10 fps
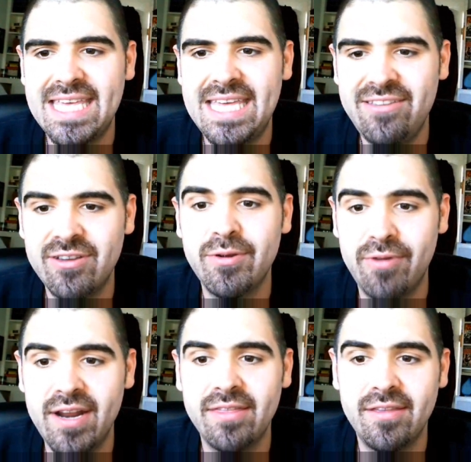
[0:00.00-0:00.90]
He's going to be
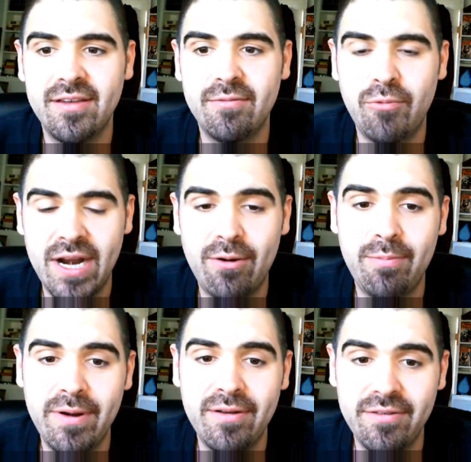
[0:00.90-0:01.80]
writing the 1-hour
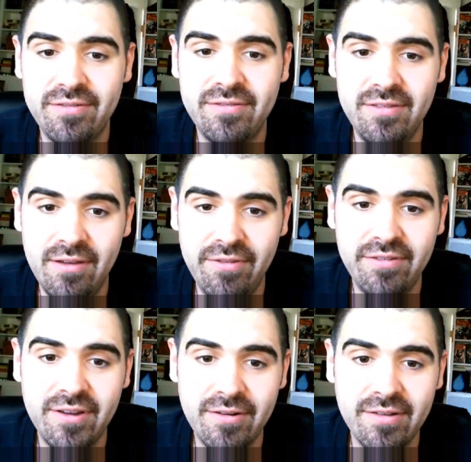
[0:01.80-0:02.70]
premiere of the
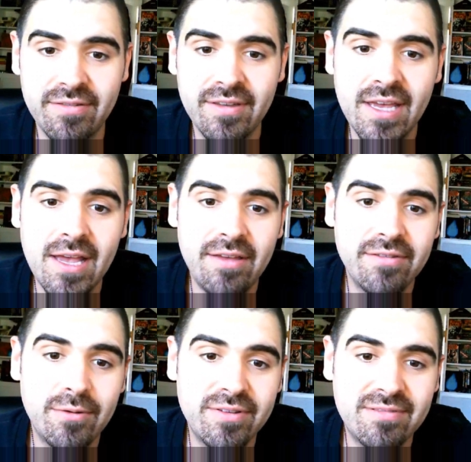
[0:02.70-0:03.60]
series.
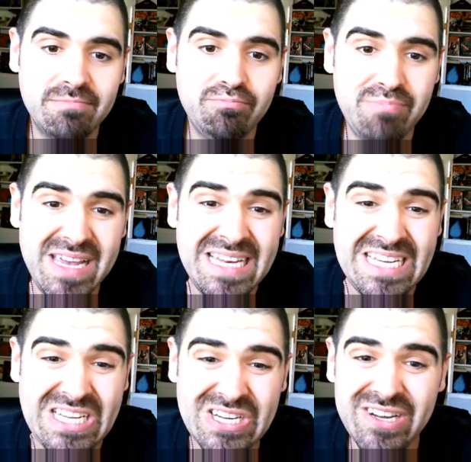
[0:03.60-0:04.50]
So it's in
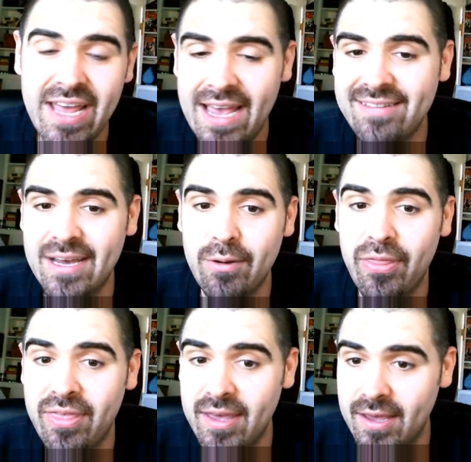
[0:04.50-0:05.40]
good hands, I would
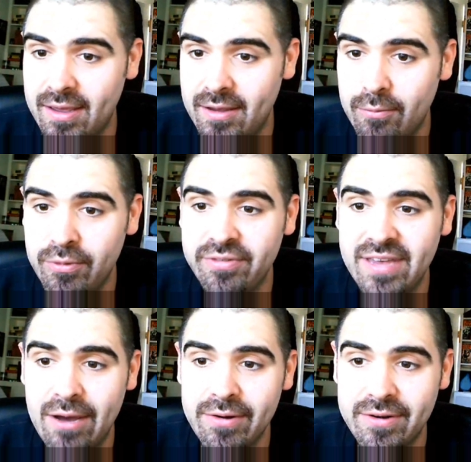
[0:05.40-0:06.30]
think. We'll
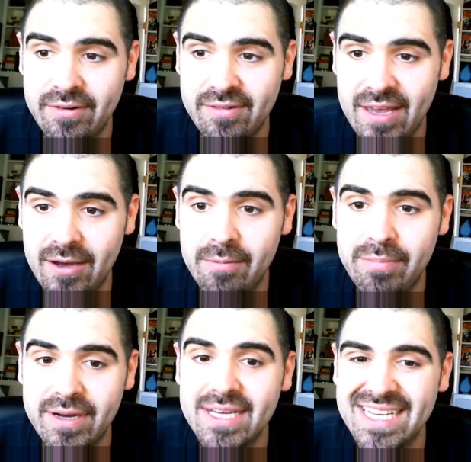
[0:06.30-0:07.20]
see how it turns out,
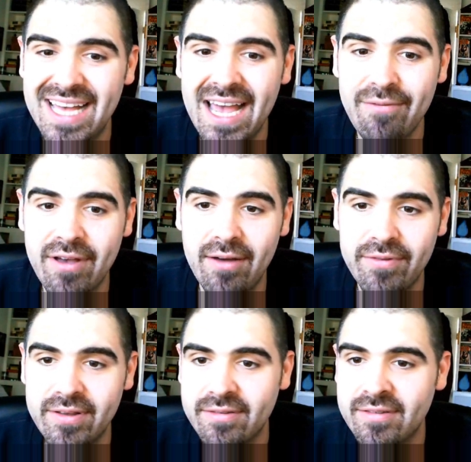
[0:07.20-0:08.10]
but I have
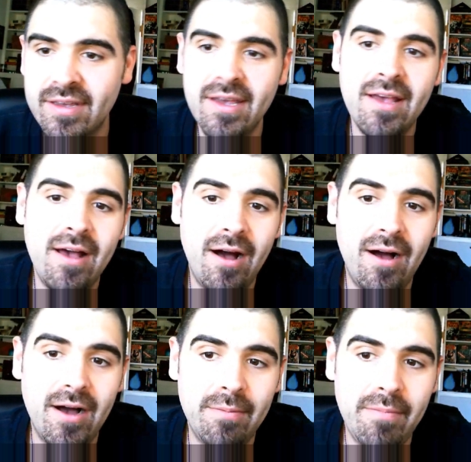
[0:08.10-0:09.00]
confidence.
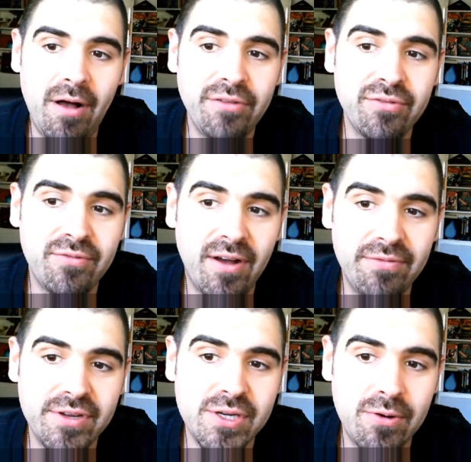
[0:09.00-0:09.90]
Also involved
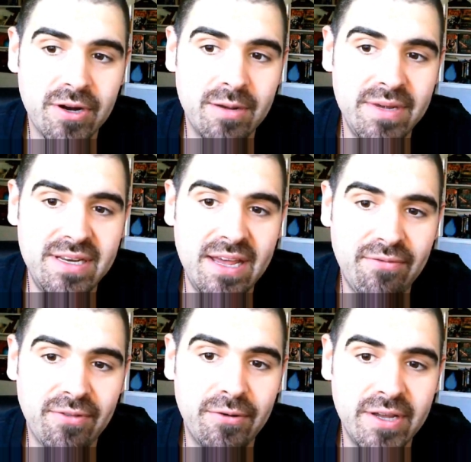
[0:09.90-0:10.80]
in the show are going to be Dave
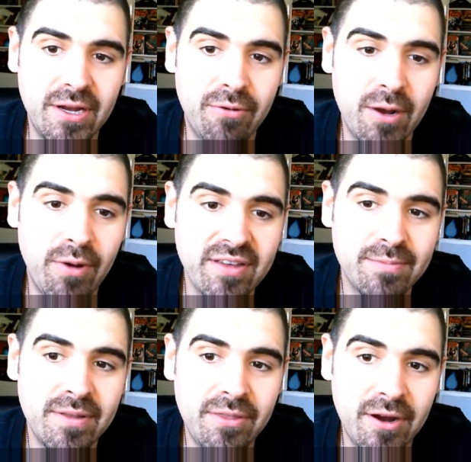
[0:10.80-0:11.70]
Filoni and Greg
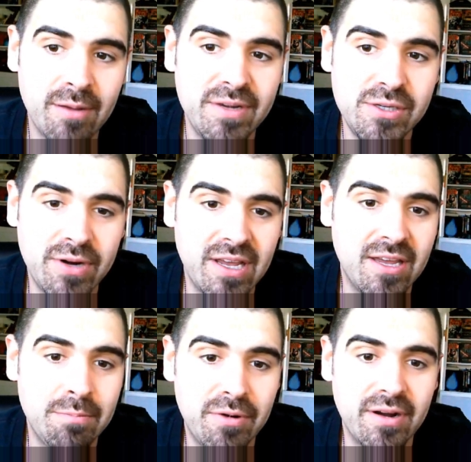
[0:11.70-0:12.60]
Weisman. They're going to be joining
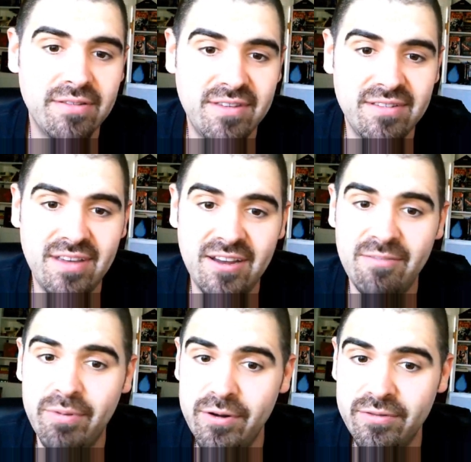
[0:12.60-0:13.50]
Kinberg as the
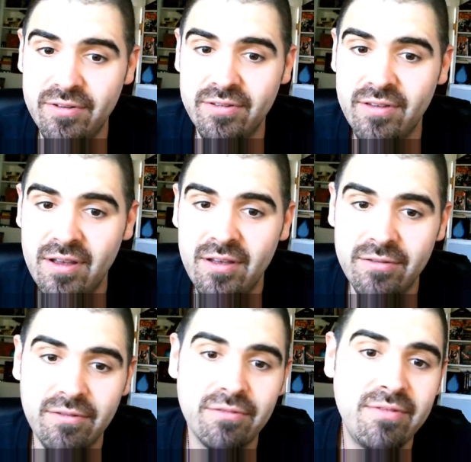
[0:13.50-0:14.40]
executive producers.
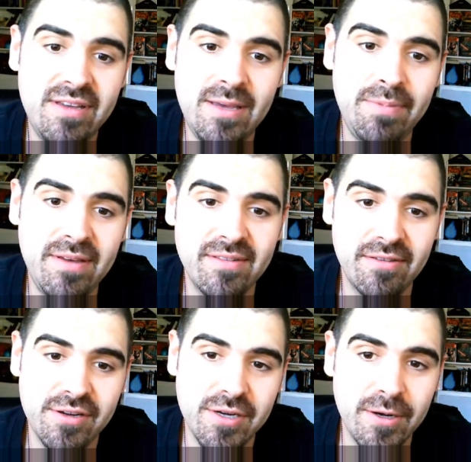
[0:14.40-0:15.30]
So there's 3 EPs on
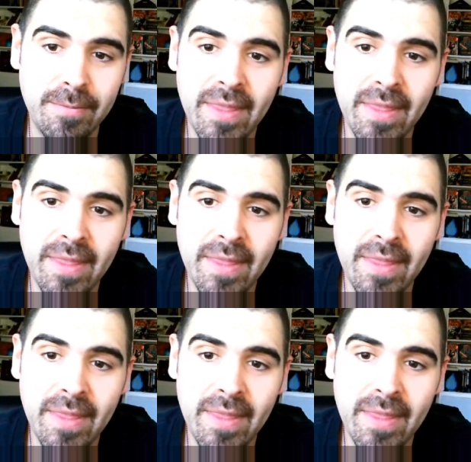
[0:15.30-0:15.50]
the show.